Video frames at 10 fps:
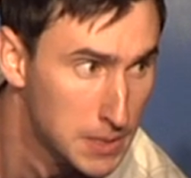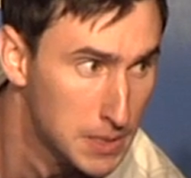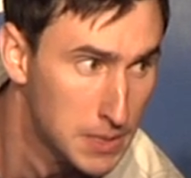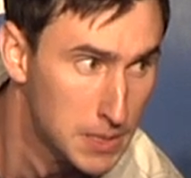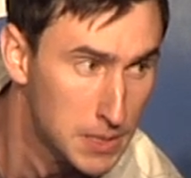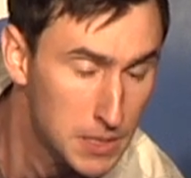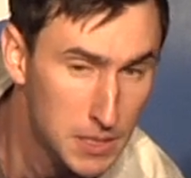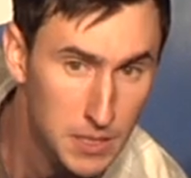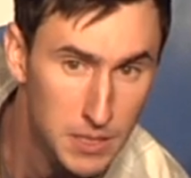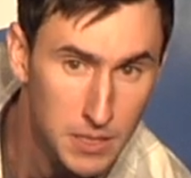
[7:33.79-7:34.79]

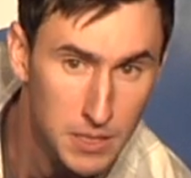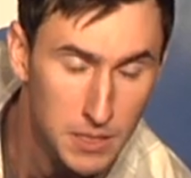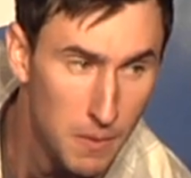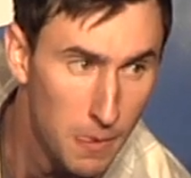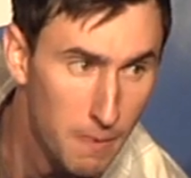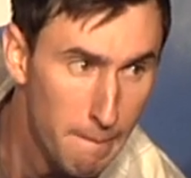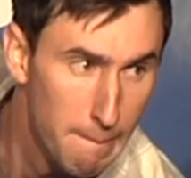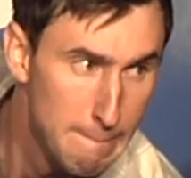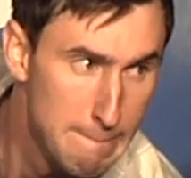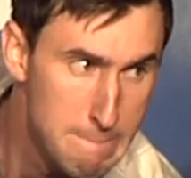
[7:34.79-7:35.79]

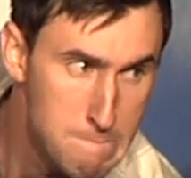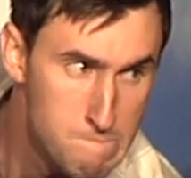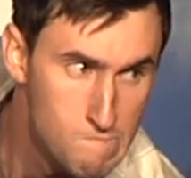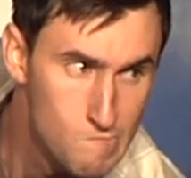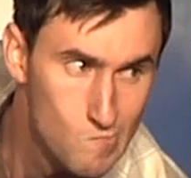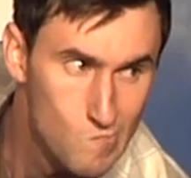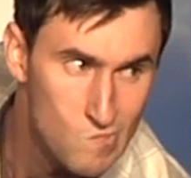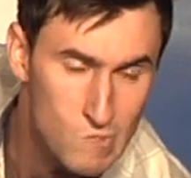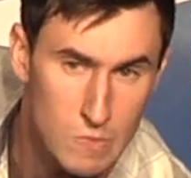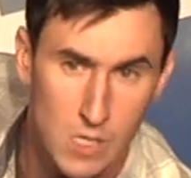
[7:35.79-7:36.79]
[no speech]